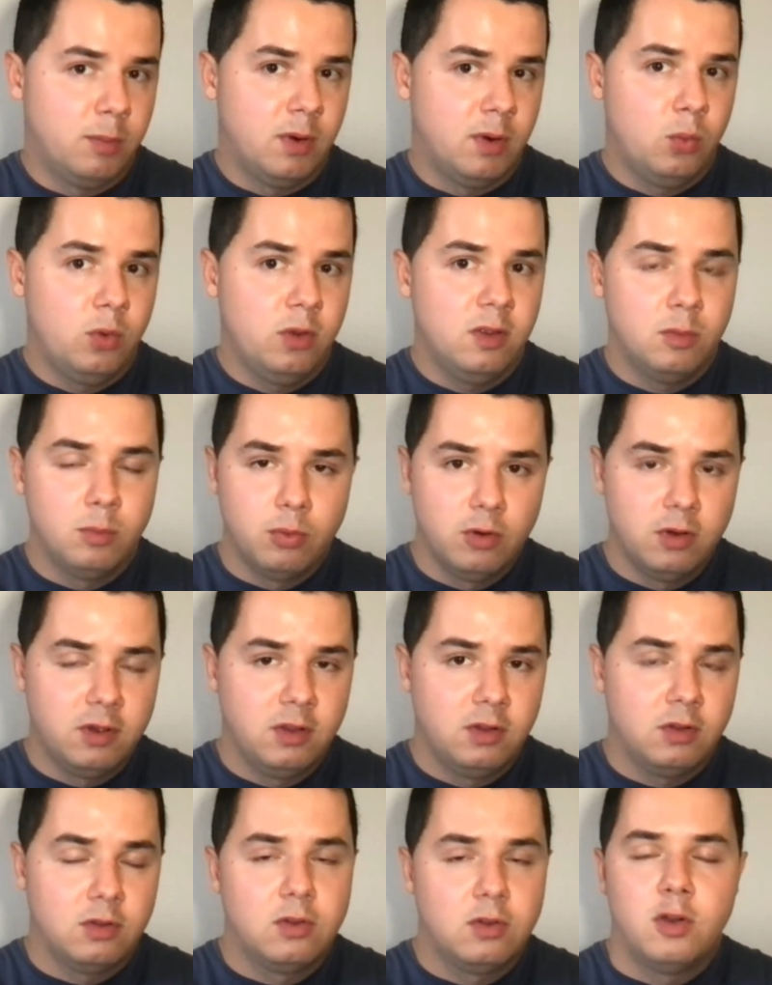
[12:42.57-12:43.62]
But we at
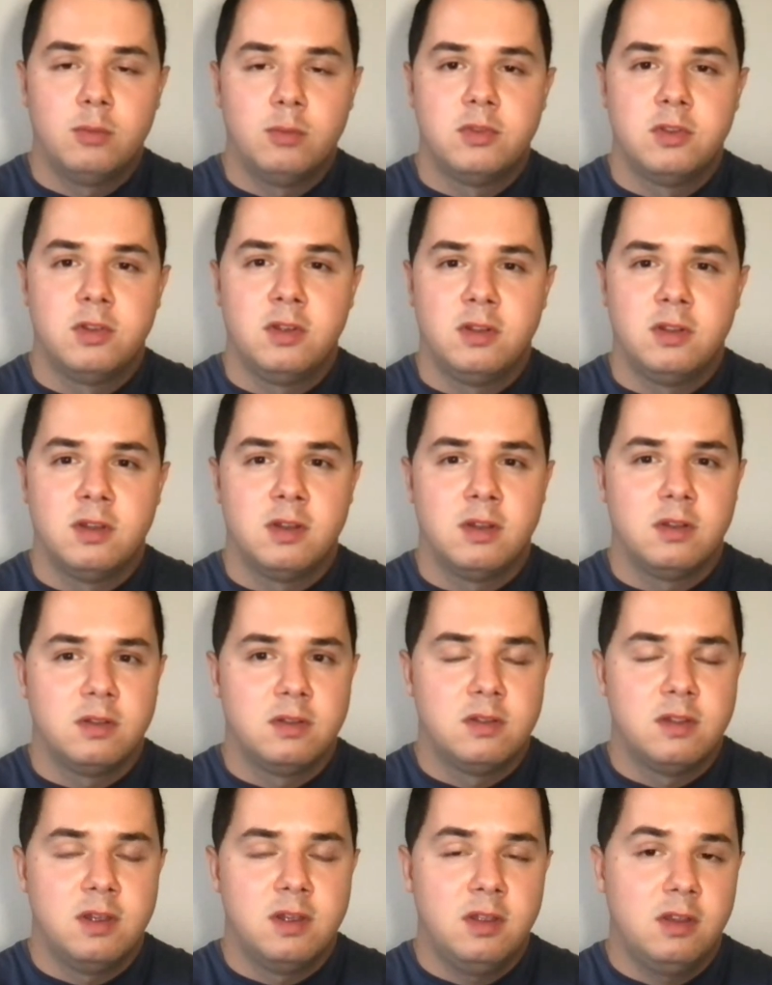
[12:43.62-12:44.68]
Booking dot com think that
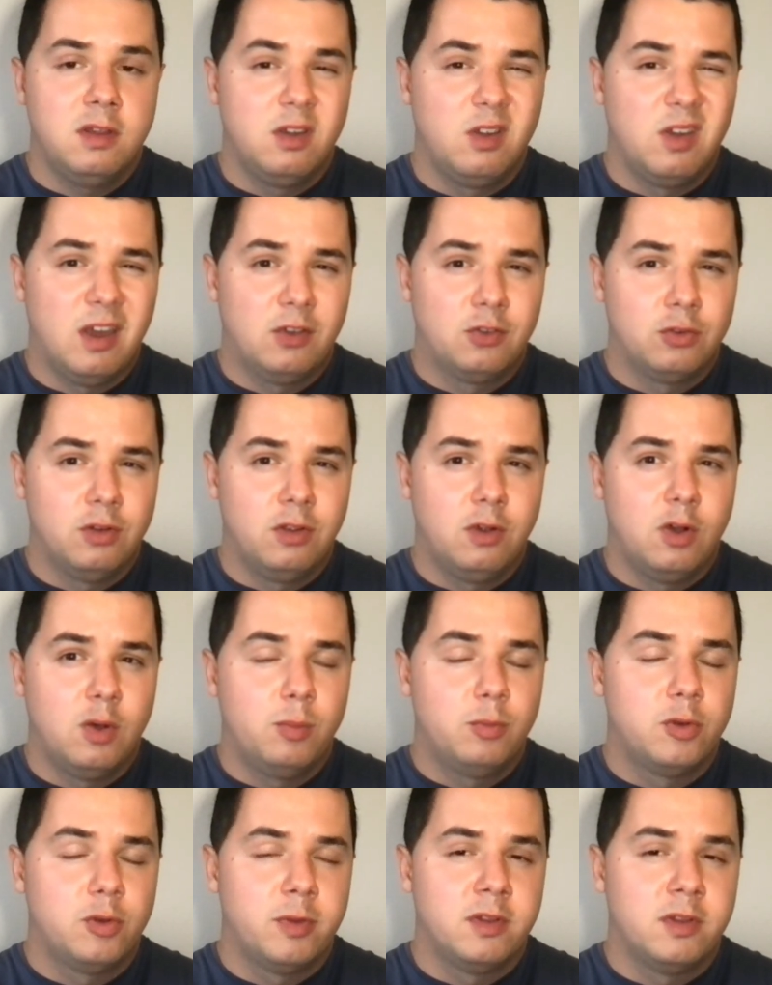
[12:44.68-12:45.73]
they actually
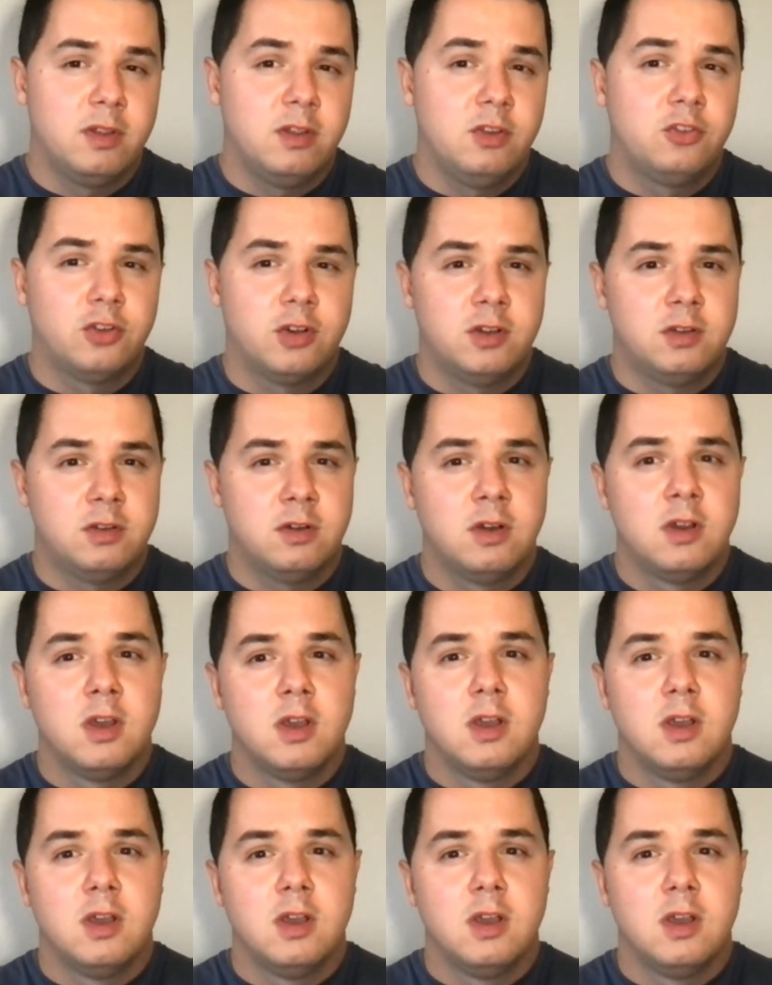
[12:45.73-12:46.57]
complement each other